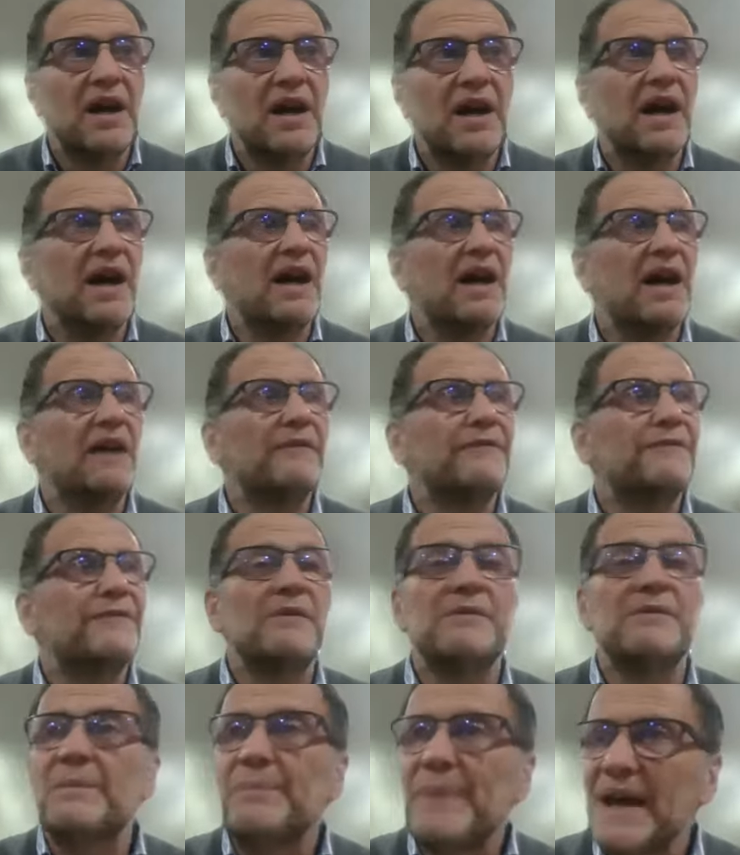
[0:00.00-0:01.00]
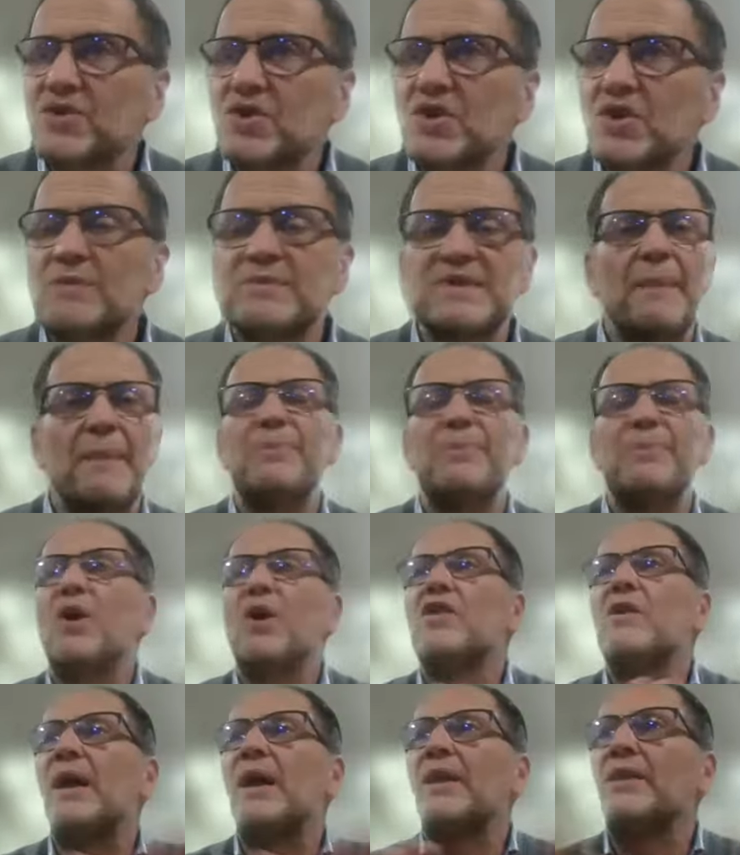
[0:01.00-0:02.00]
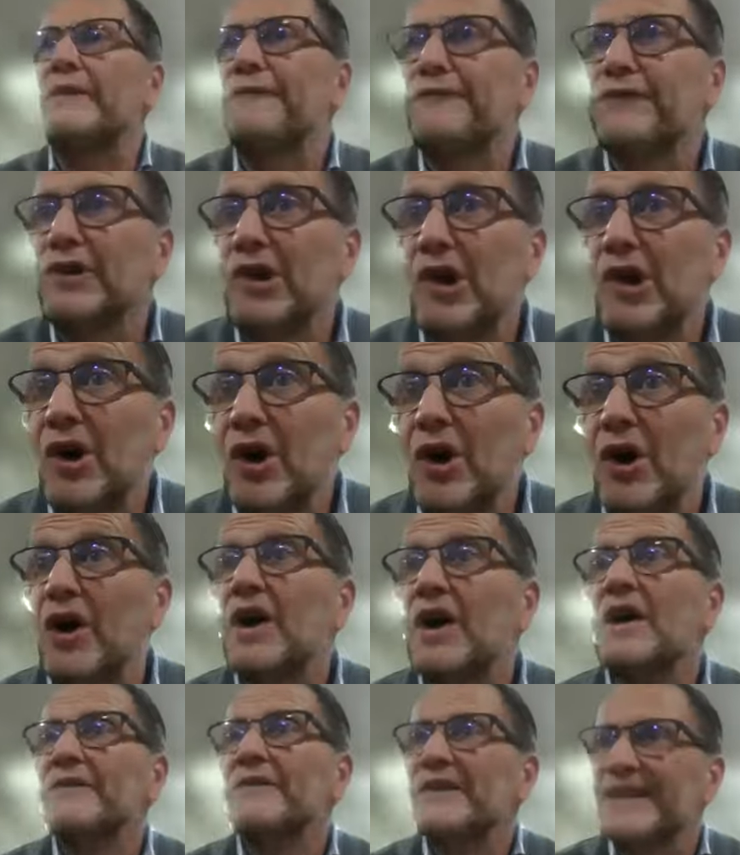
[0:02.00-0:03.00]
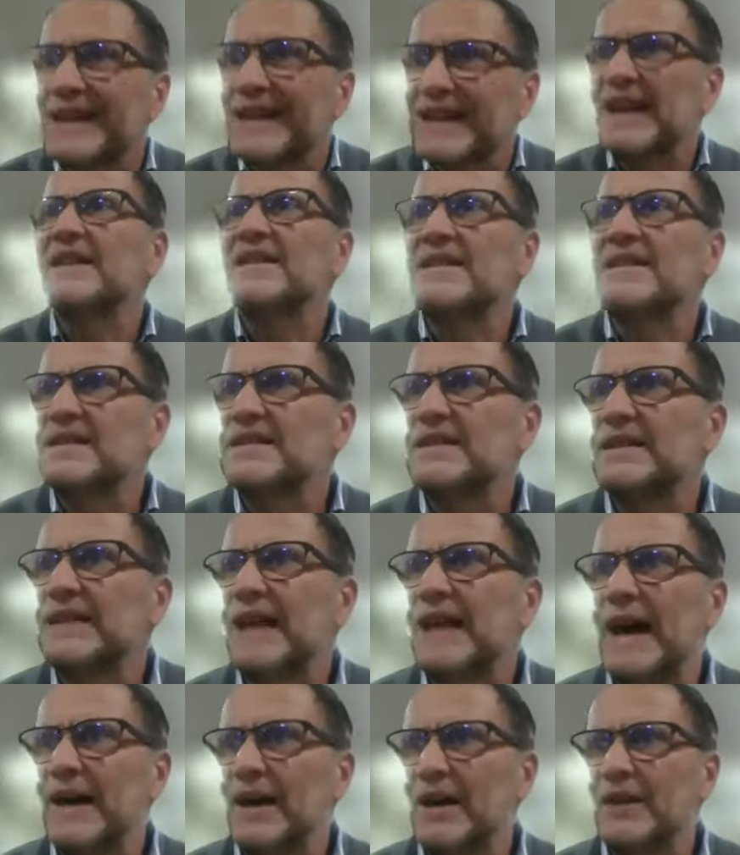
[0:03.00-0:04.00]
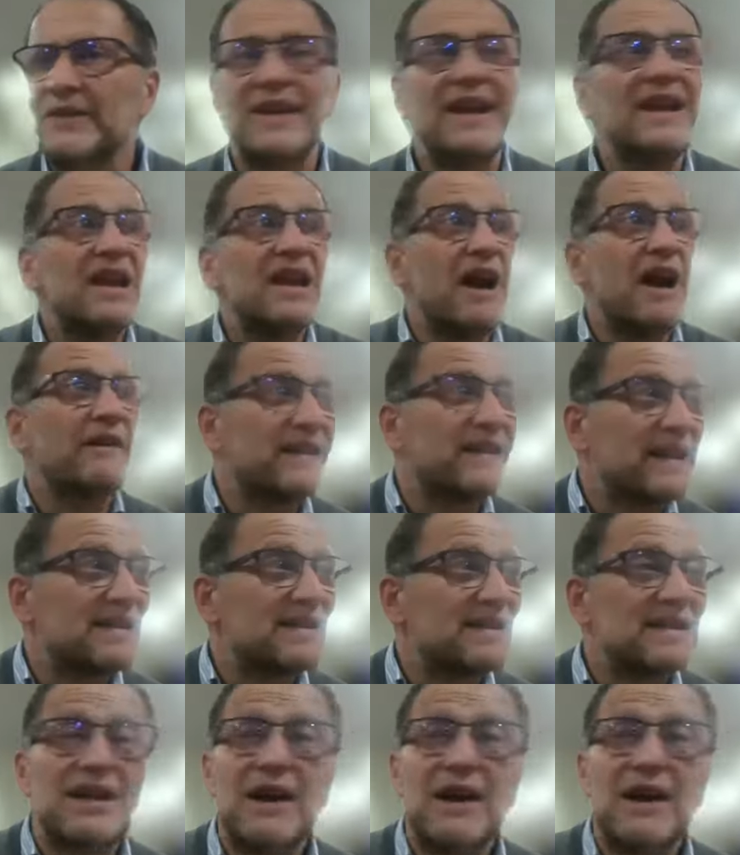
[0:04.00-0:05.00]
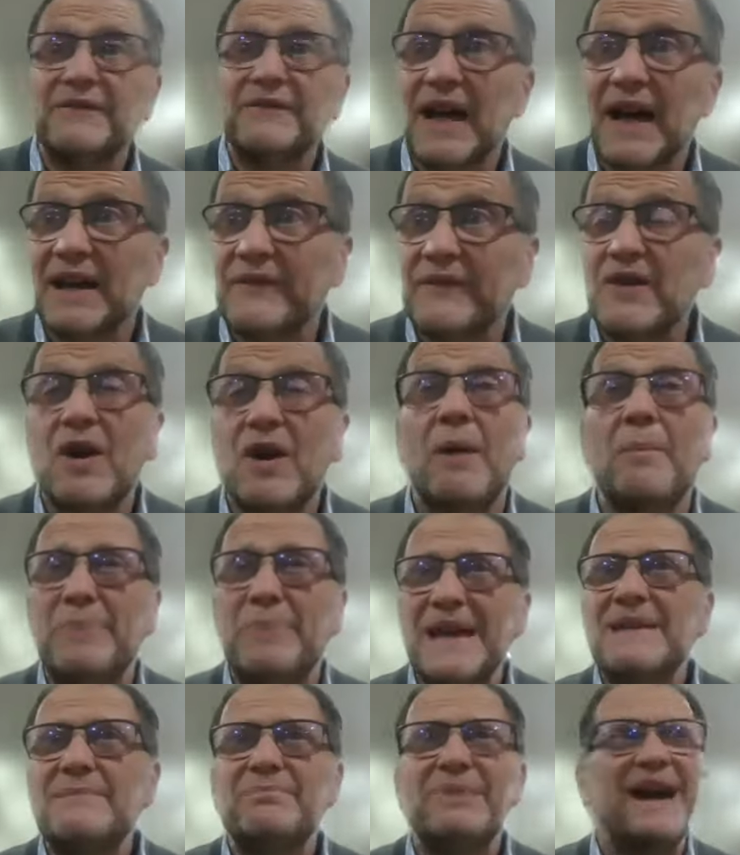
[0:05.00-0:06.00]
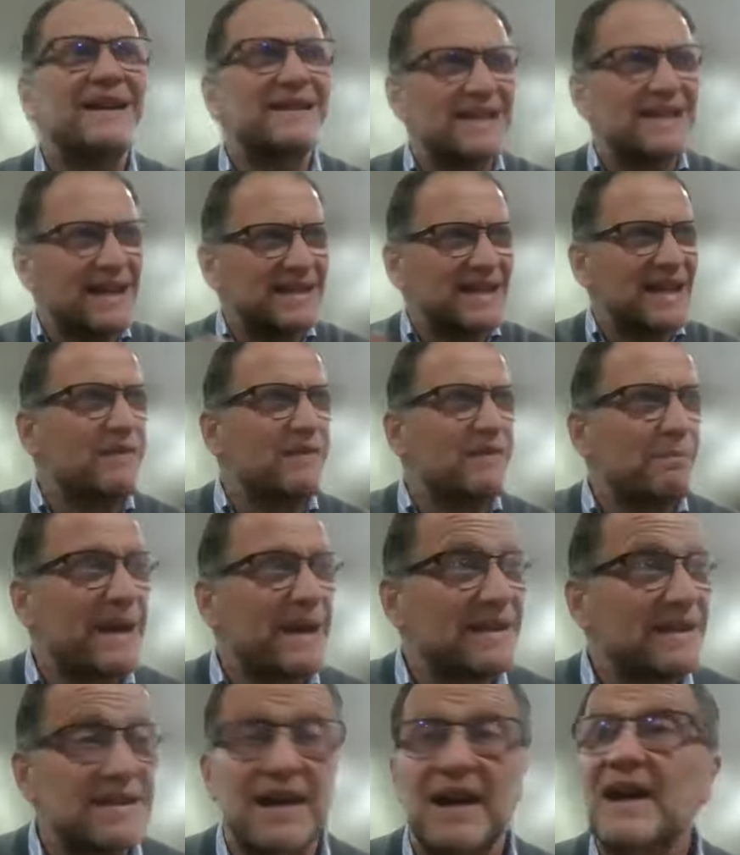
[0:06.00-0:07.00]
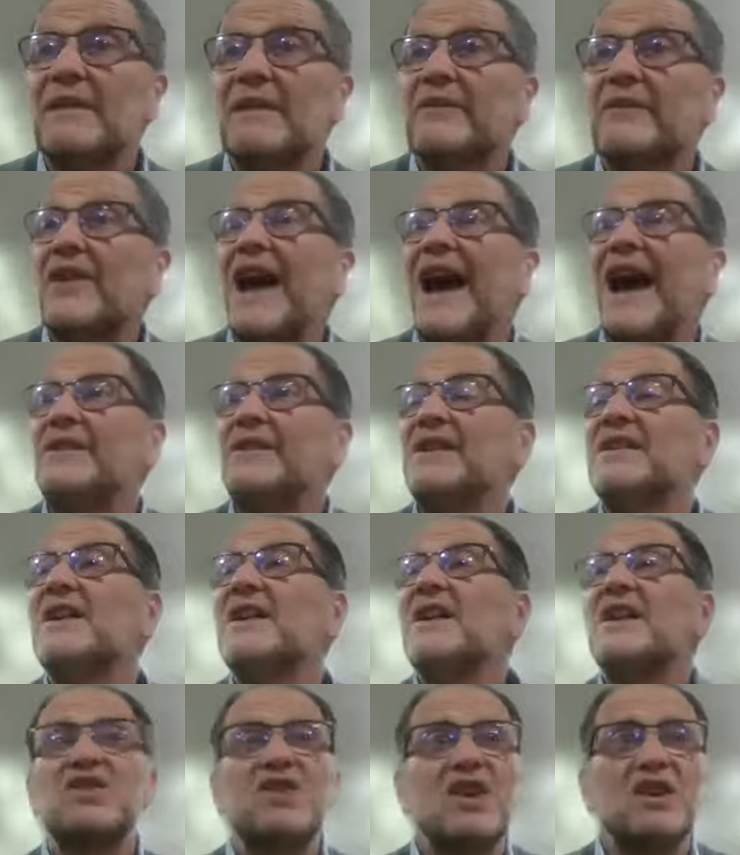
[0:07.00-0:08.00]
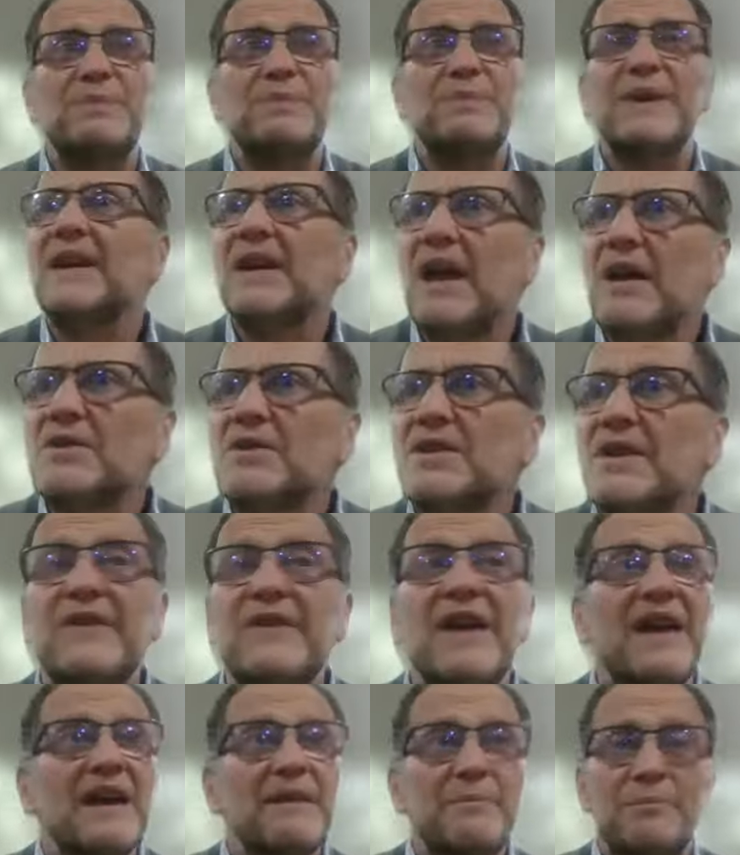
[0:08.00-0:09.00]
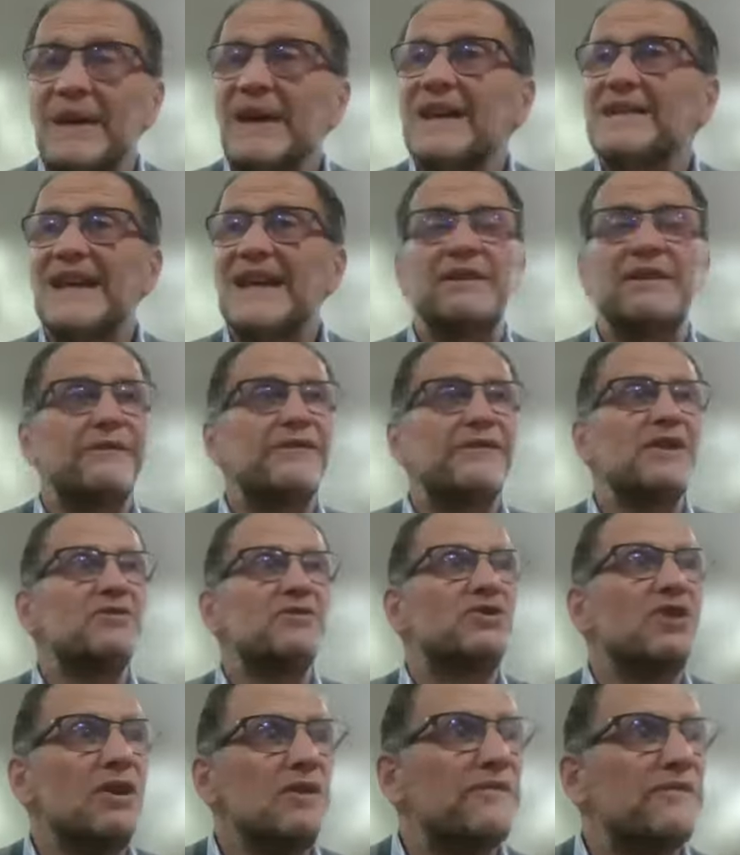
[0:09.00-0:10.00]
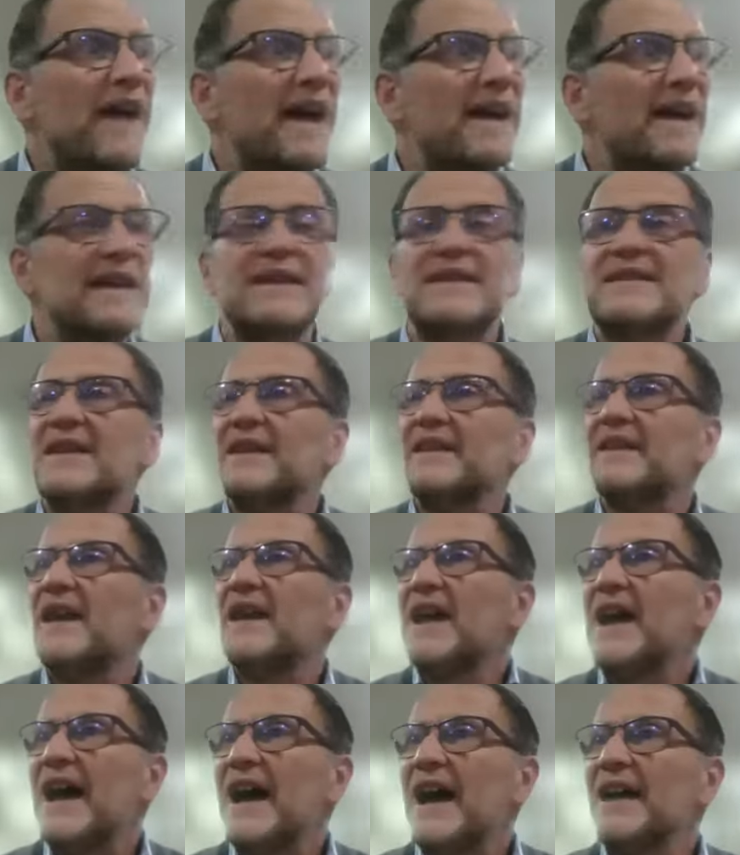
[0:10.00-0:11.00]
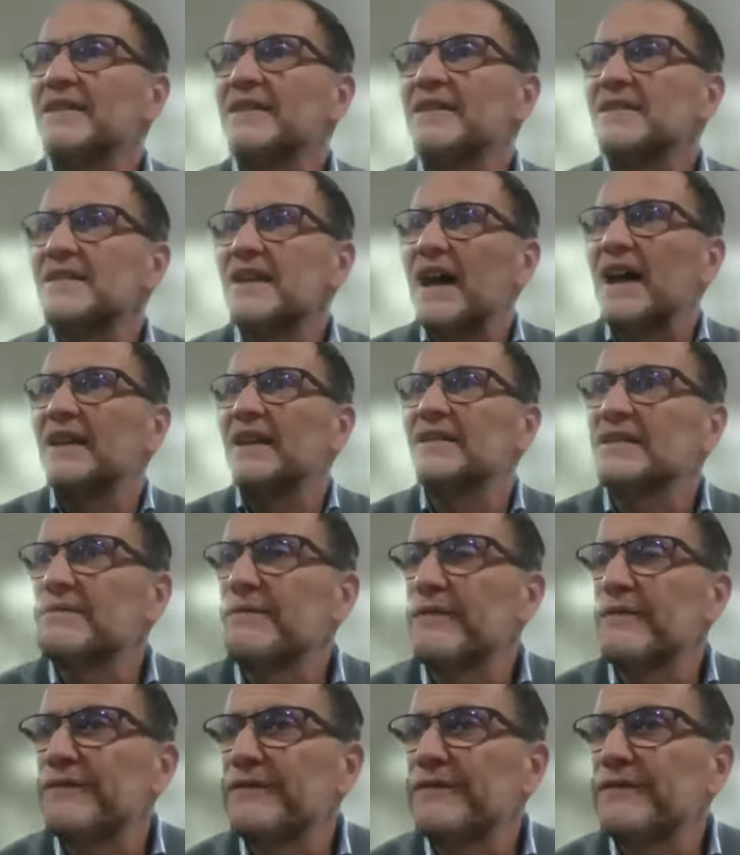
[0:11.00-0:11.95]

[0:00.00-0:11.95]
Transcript: uh, from the bedrooms and put them on the floor for the kids to lie on. They love kids love lying. If you've got bean bags, that's even better. If you haven't, just bring loads of bring down a few duvets and and and